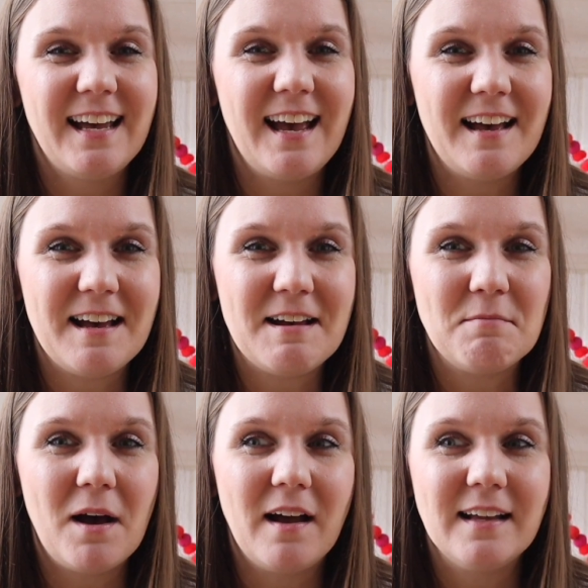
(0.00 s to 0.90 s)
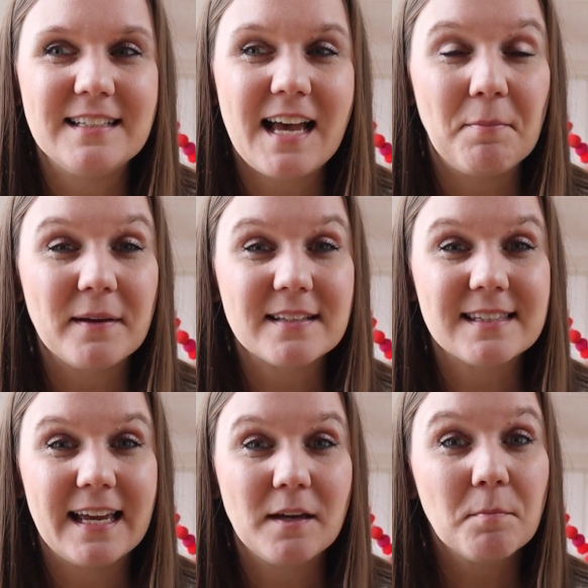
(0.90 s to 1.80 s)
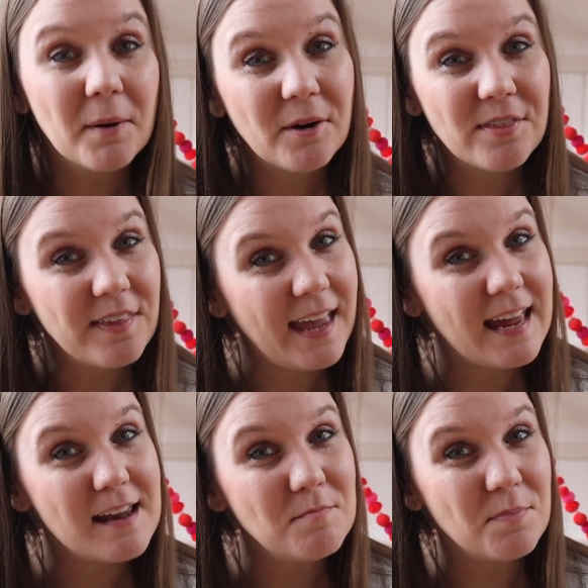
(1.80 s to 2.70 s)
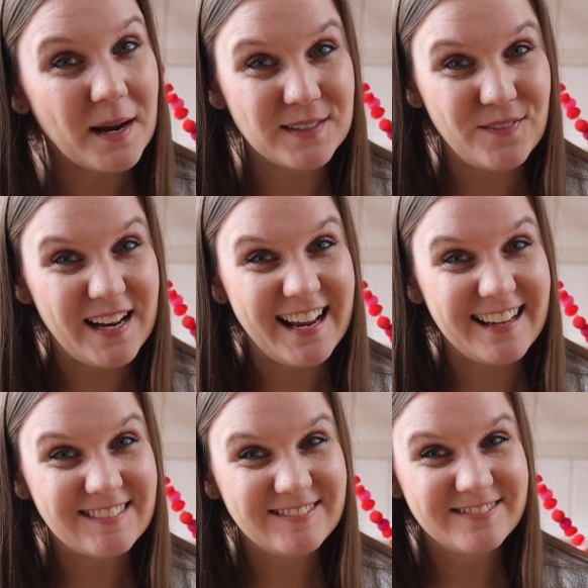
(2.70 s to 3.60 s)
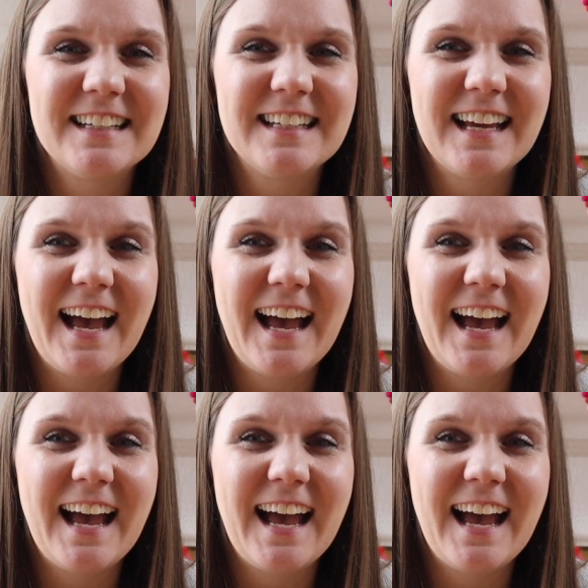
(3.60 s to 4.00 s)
on topics like birth and breastfeeding.